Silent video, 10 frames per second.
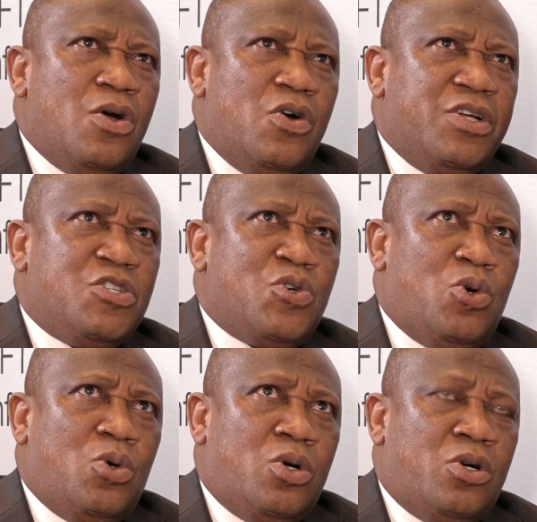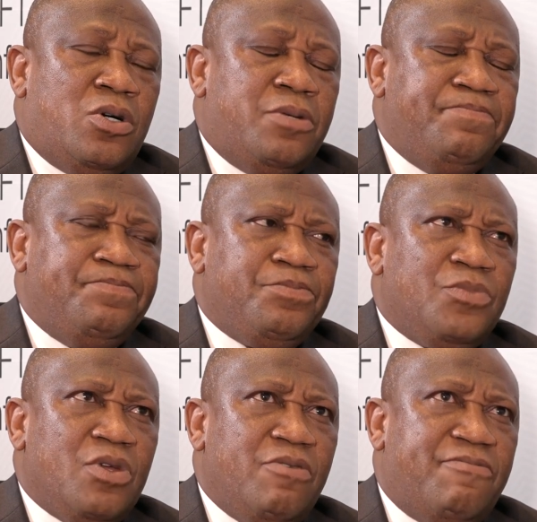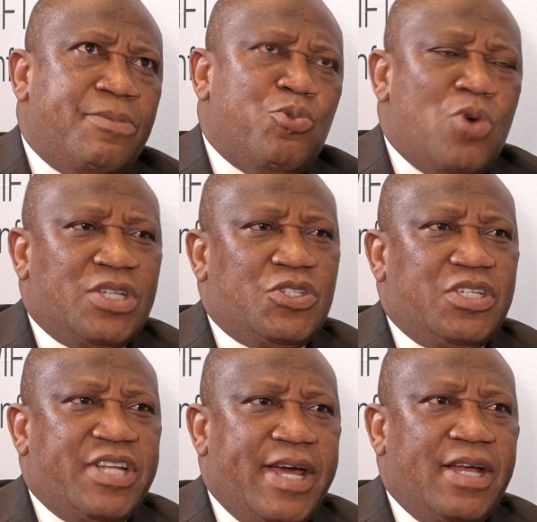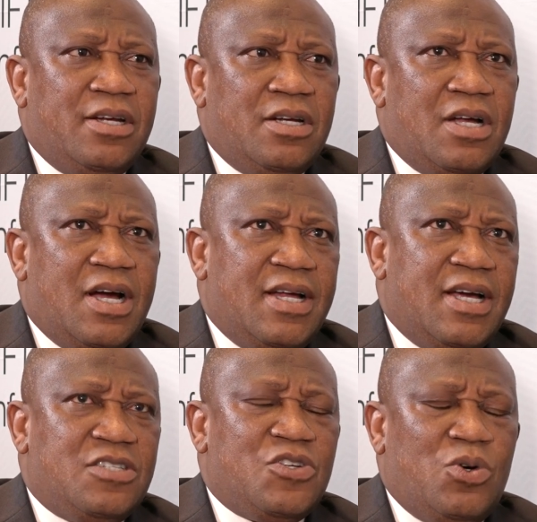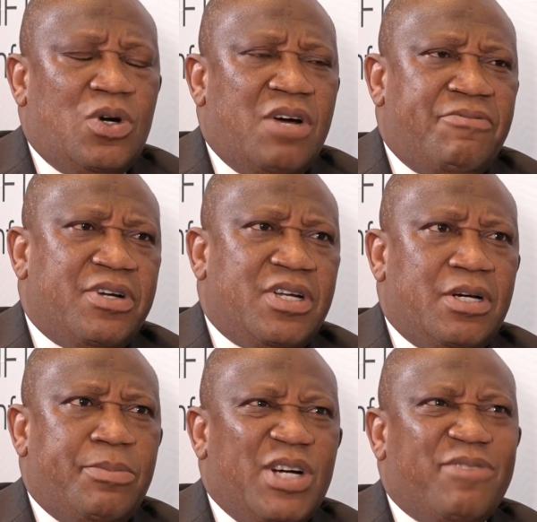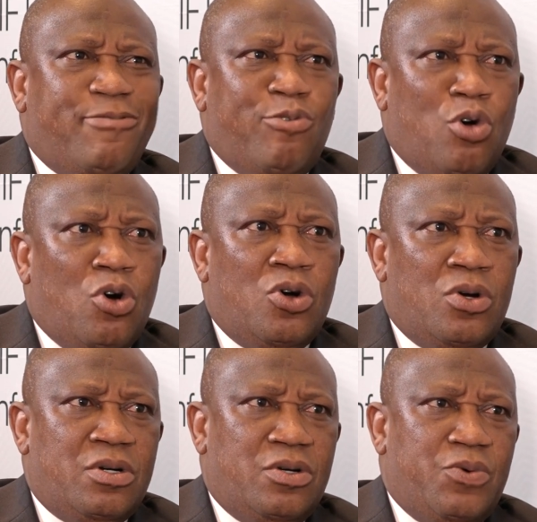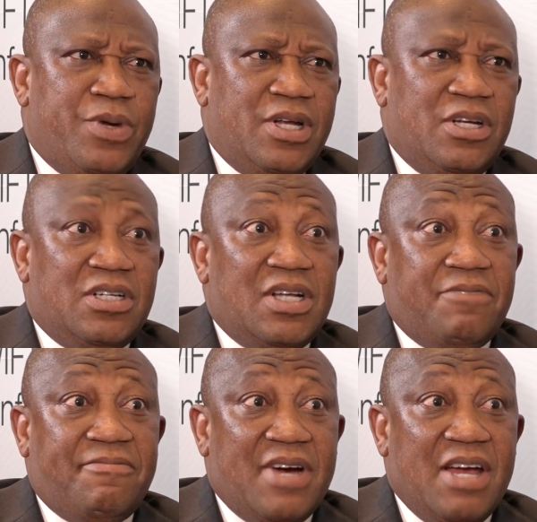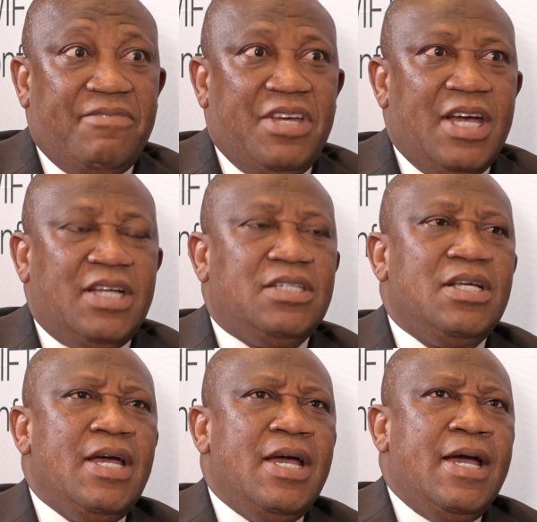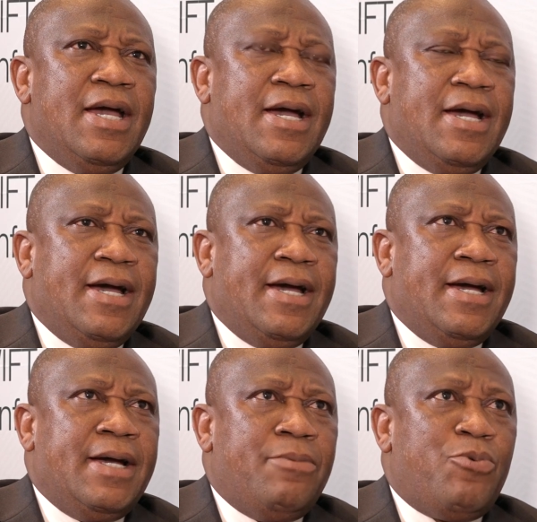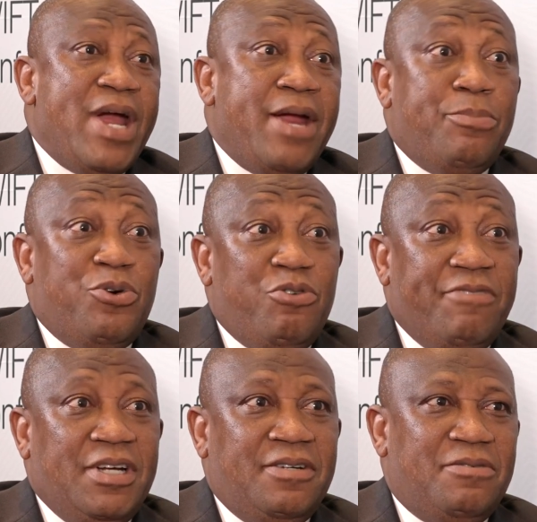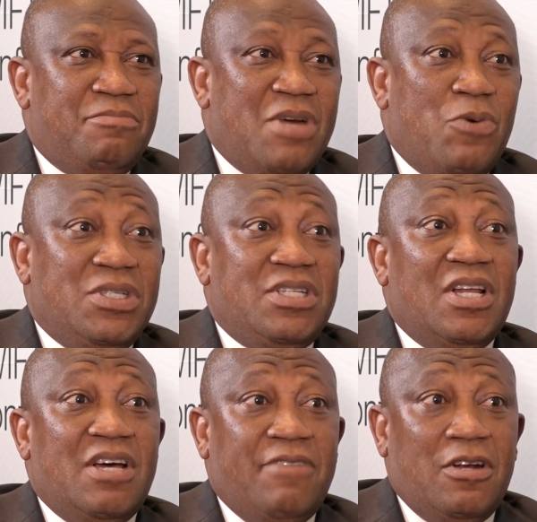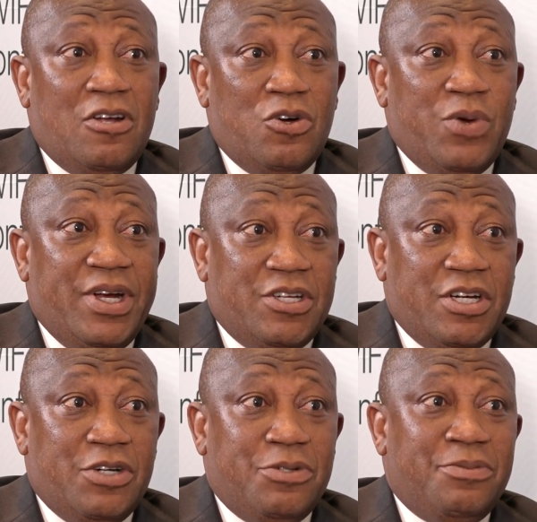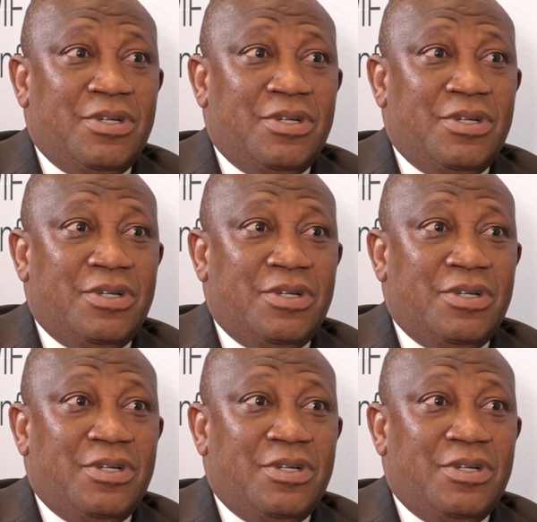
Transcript: On a score from 1 to 10, I score Africa about 4. We are not at 5 yet. We are improving, but we still have a long way to go.